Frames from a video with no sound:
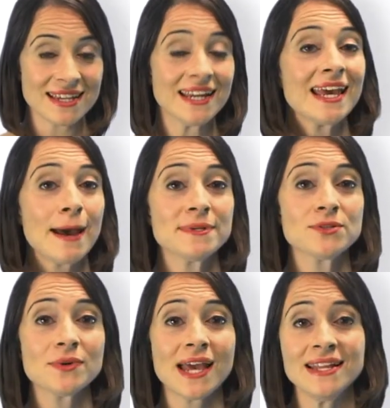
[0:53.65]
and
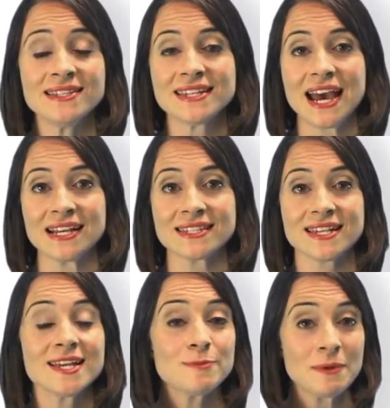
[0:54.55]
capital gains tax
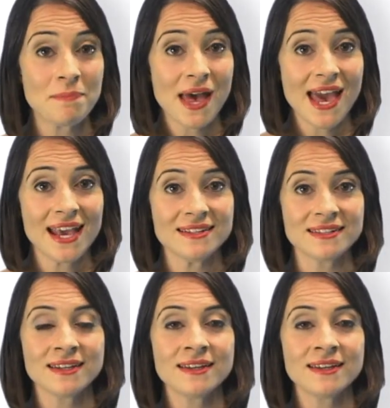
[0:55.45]
has been paid.